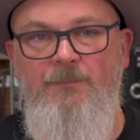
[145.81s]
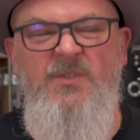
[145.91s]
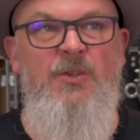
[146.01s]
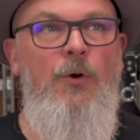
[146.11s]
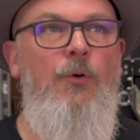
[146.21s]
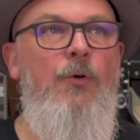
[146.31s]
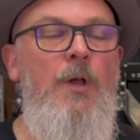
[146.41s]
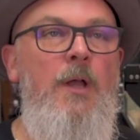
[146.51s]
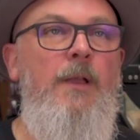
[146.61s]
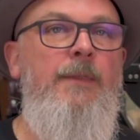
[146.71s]
So
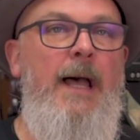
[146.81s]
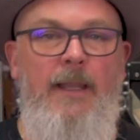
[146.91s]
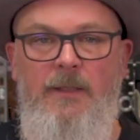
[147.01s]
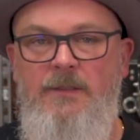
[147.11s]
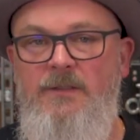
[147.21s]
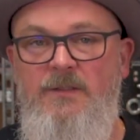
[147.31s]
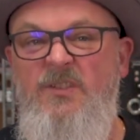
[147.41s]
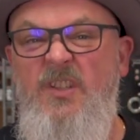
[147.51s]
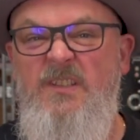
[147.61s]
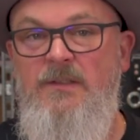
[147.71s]
that is
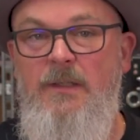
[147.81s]
just